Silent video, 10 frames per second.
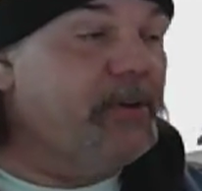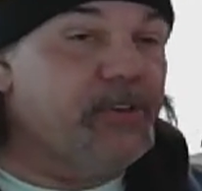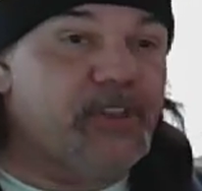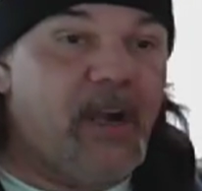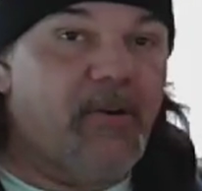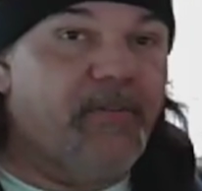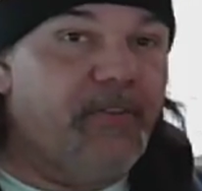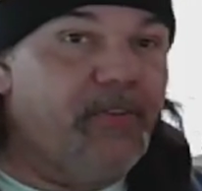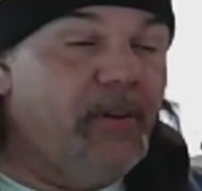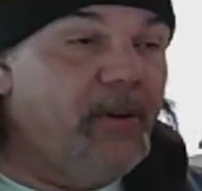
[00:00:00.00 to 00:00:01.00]
There's shower
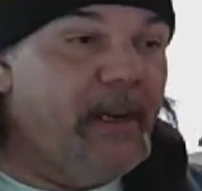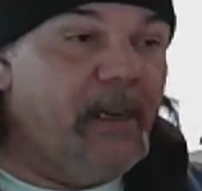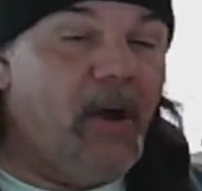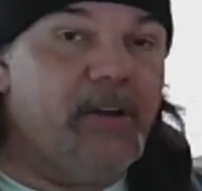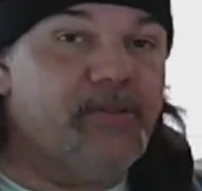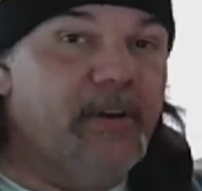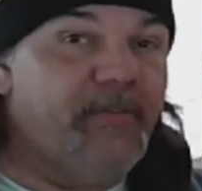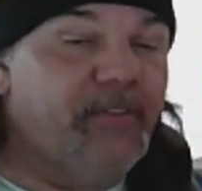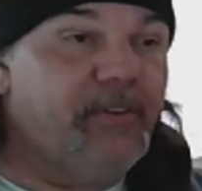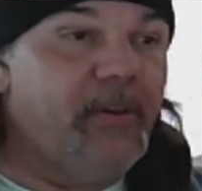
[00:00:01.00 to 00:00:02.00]
facility, laundry
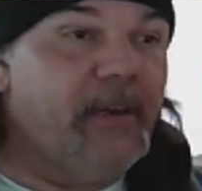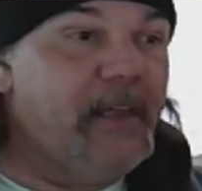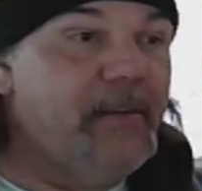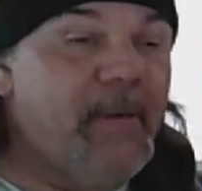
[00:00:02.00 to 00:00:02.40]
facility,